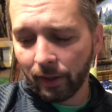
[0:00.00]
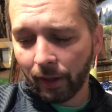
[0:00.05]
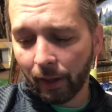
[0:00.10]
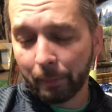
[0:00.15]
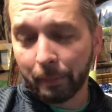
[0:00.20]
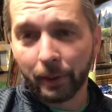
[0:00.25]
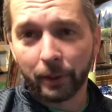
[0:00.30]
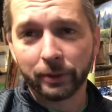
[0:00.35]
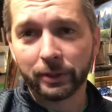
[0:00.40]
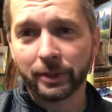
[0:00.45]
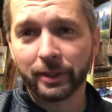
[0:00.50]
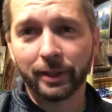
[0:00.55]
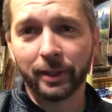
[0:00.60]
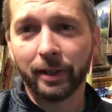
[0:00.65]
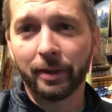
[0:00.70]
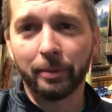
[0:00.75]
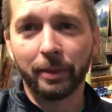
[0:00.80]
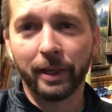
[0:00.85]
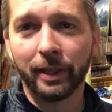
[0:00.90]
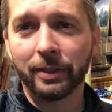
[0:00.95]
post it
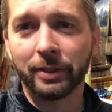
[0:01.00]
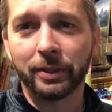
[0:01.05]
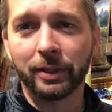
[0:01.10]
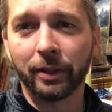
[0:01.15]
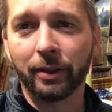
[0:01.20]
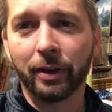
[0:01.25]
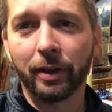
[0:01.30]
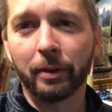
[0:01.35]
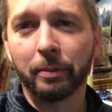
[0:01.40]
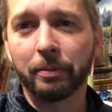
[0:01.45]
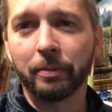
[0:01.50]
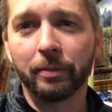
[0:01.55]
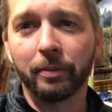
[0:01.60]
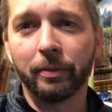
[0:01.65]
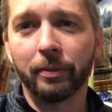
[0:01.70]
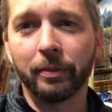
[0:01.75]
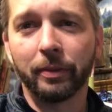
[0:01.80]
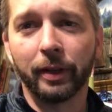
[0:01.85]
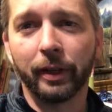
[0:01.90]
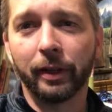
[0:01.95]
on my Instagram
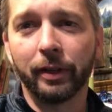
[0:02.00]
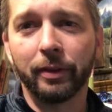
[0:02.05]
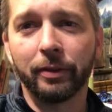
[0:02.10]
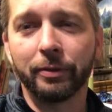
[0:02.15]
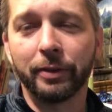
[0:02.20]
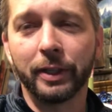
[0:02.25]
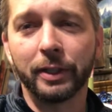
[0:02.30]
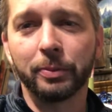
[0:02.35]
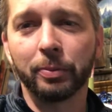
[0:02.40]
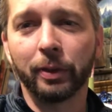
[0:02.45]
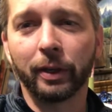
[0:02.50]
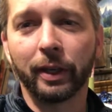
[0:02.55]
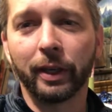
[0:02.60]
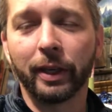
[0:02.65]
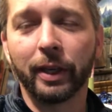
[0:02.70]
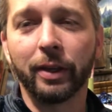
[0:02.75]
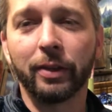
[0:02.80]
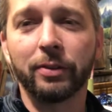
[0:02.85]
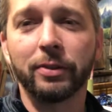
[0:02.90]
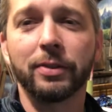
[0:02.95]
and Facebook
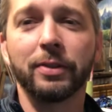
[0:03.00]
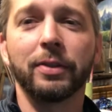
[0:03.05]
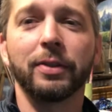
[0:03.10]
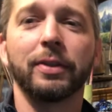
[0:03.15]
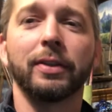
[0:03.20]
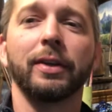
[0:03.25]
accounts.